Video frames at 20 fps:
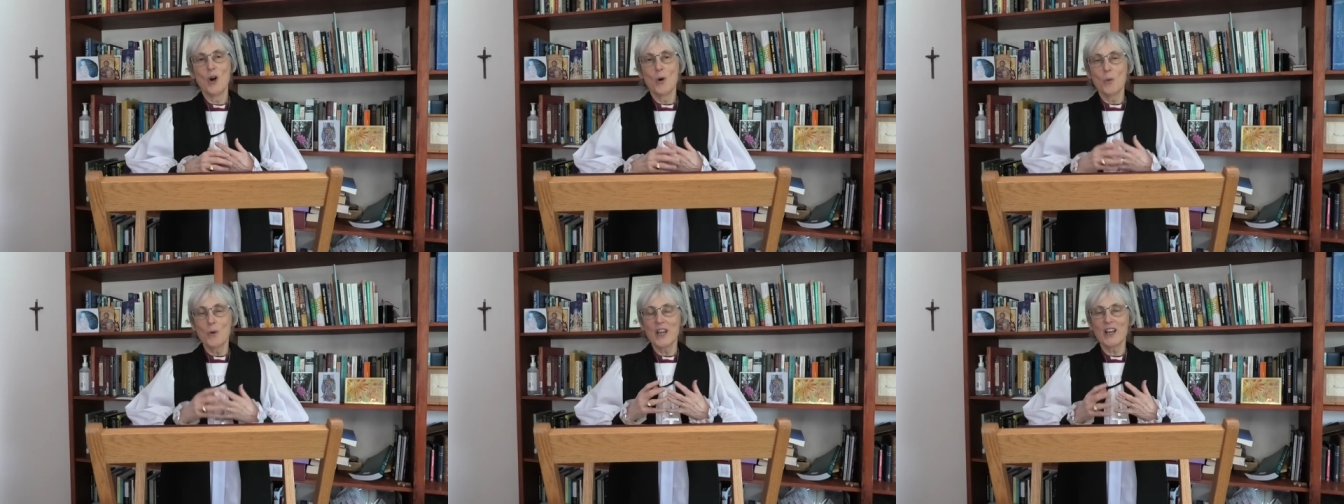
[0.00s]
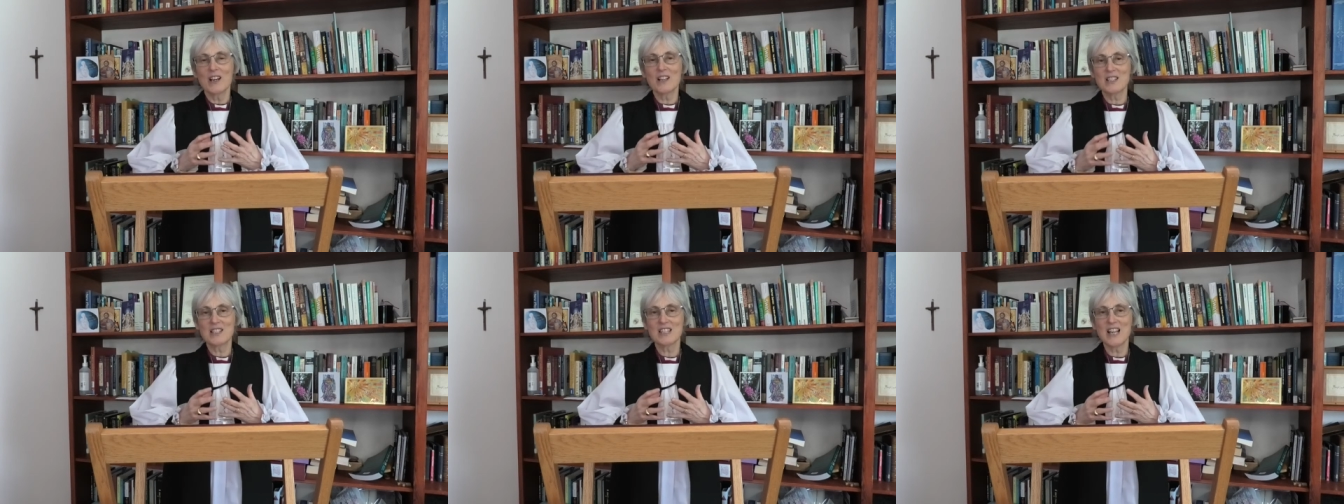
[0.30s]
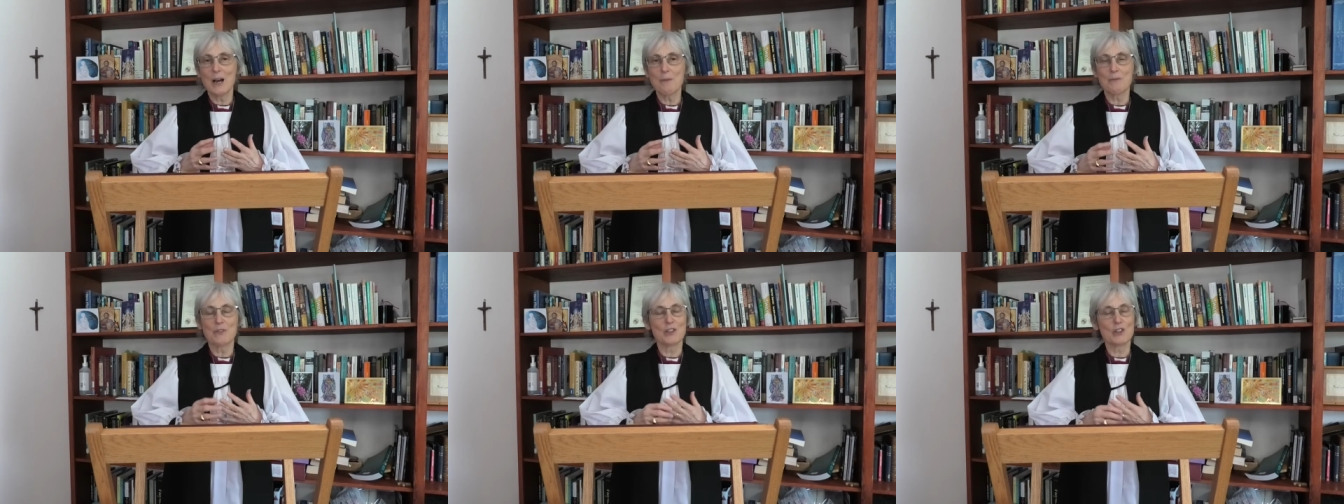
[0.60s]
We
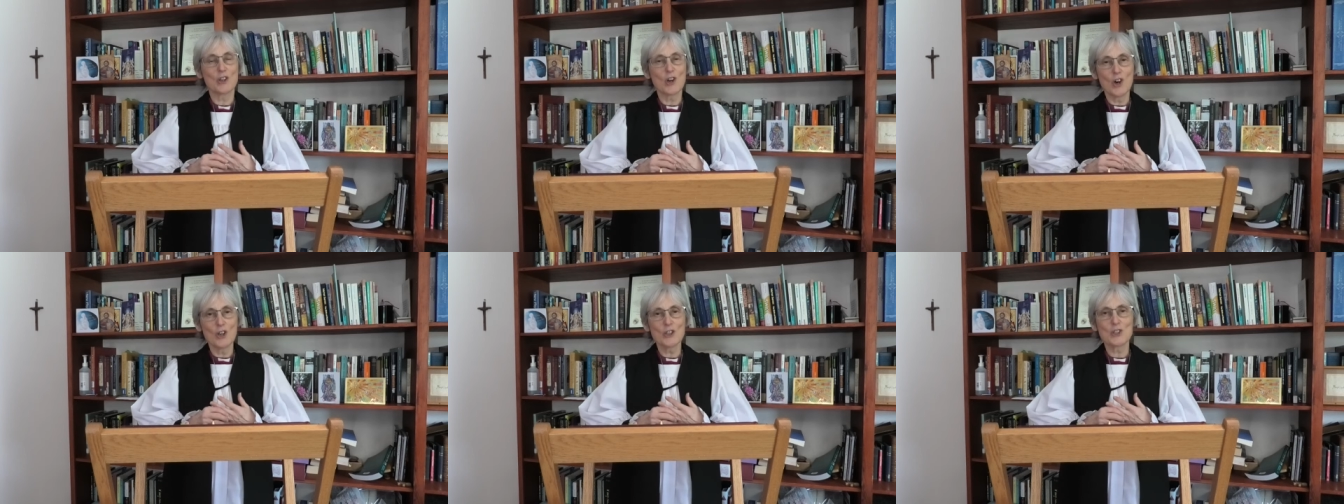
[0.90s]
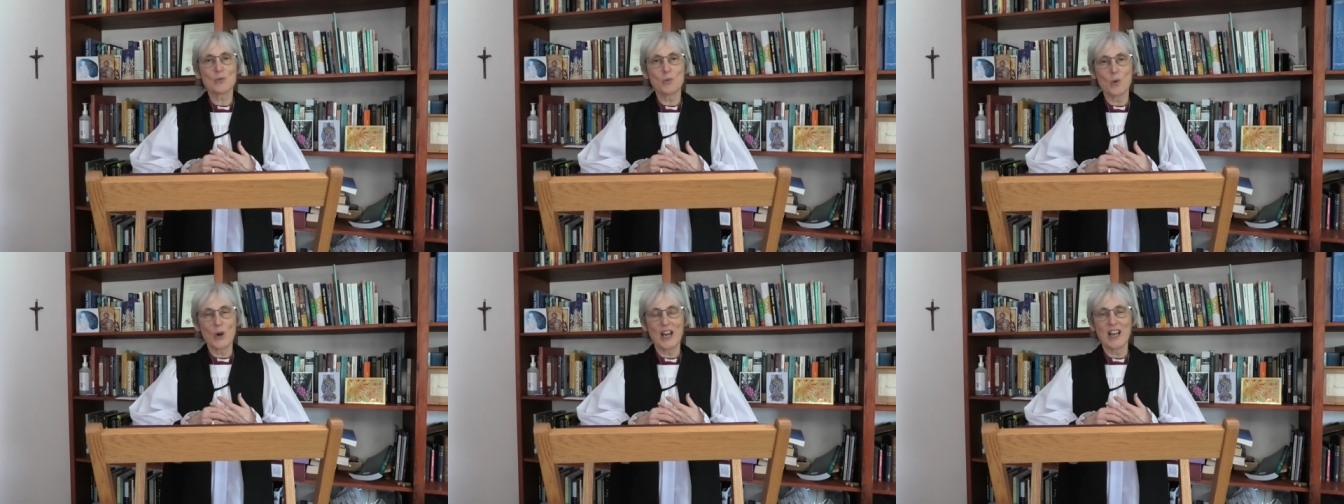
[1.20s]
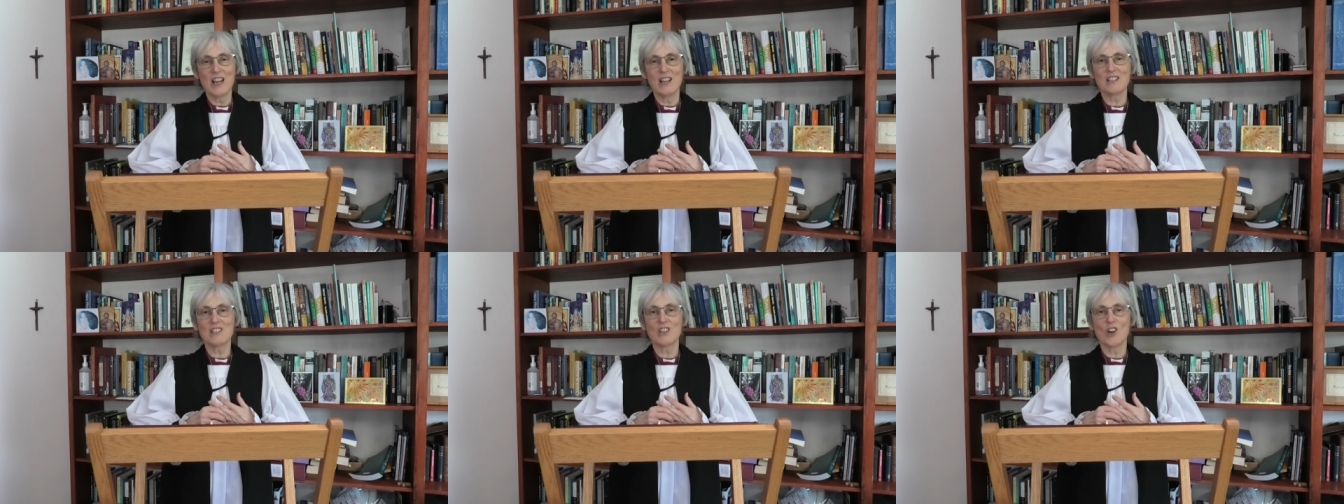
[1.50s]
accept that God's
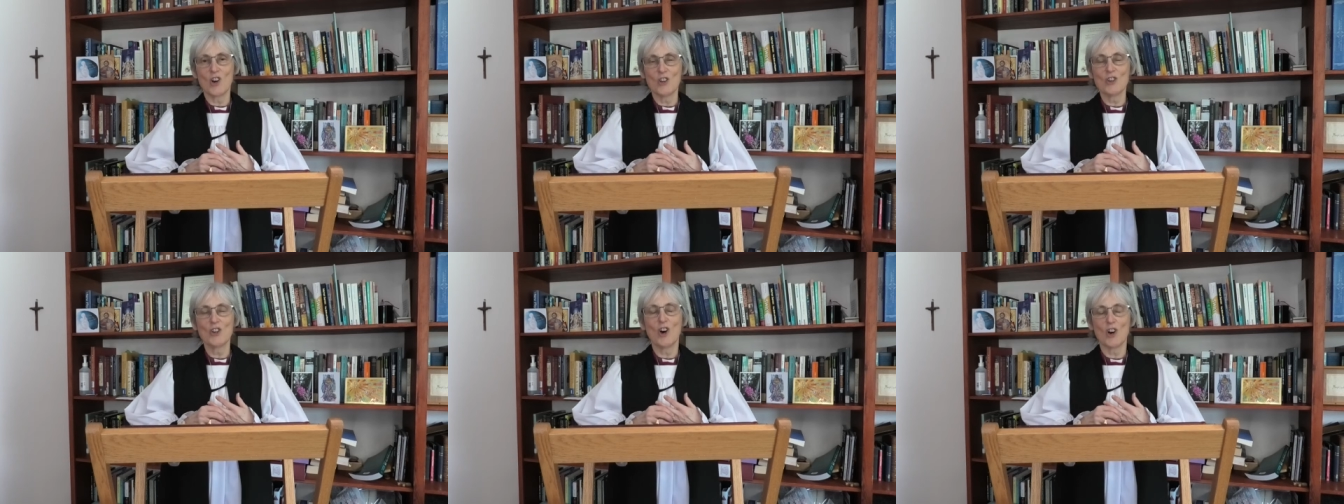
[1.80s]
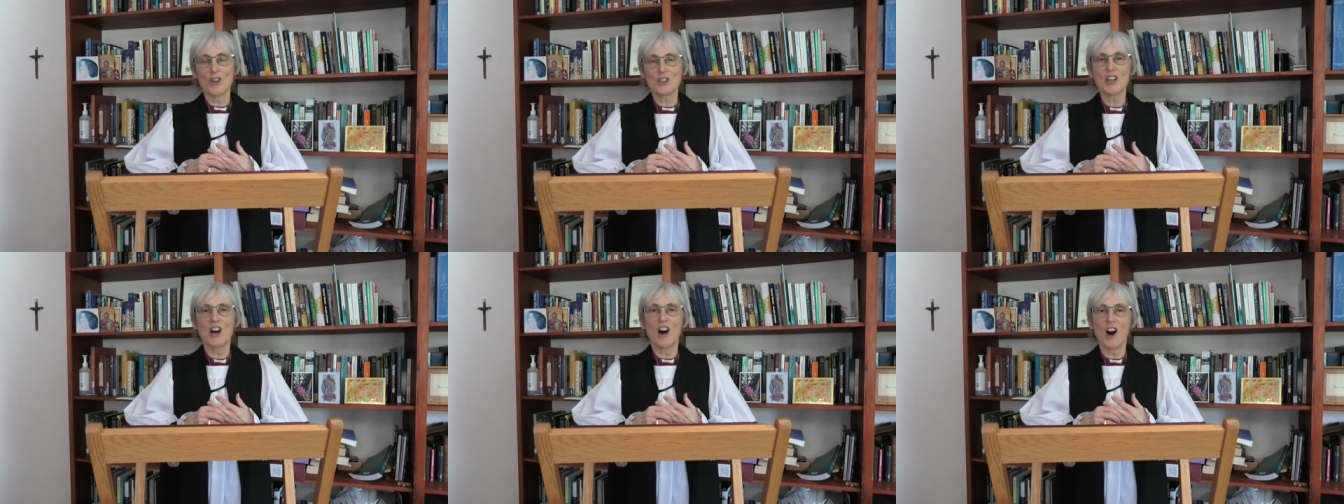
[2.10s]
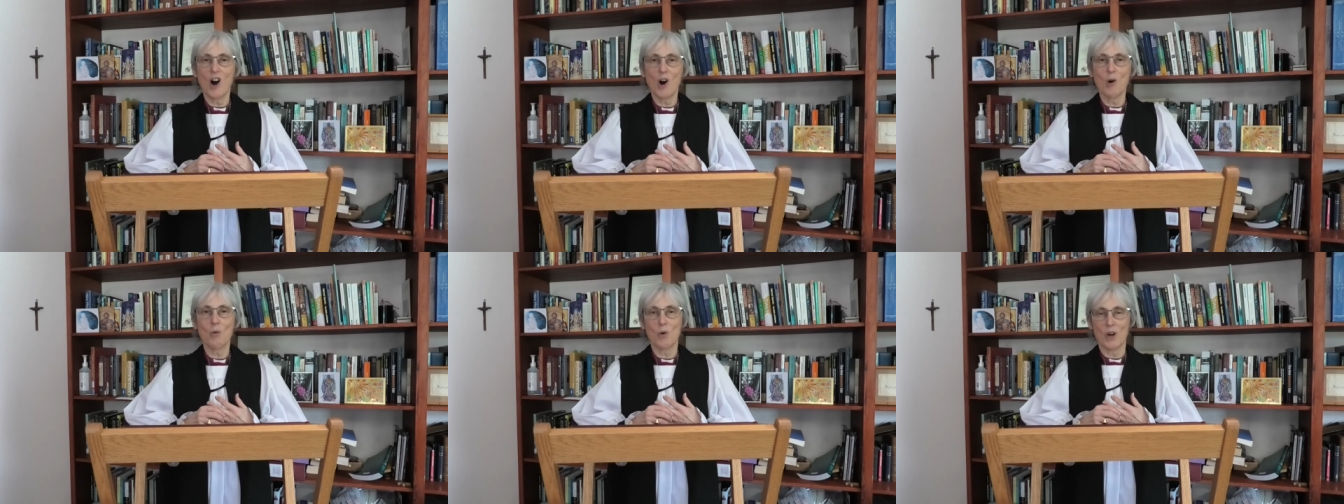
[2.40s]
ways are not
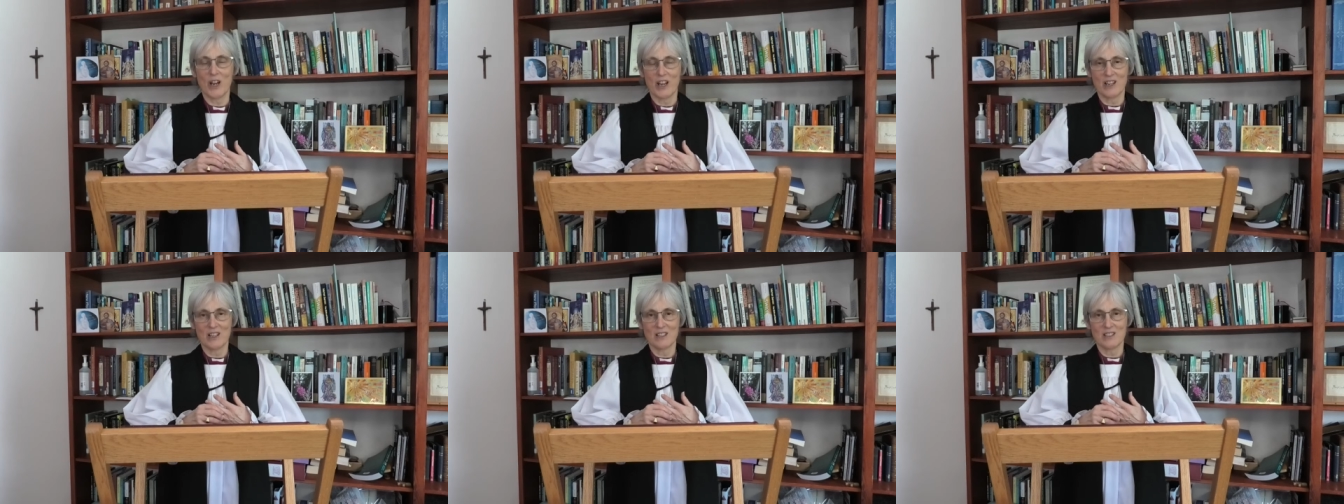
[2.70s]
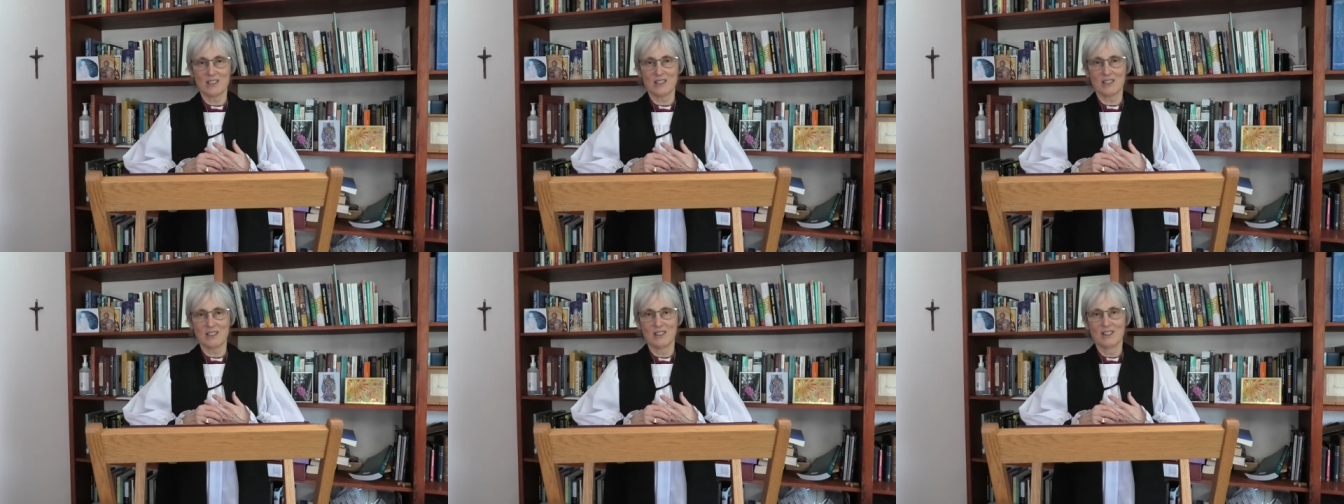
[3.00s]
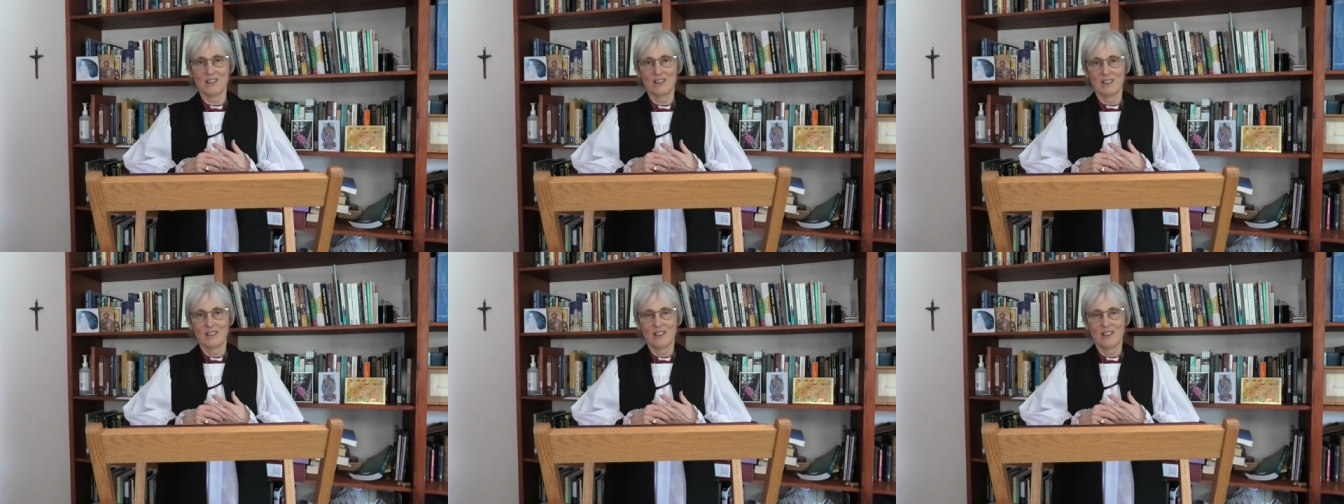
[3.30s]
our ways.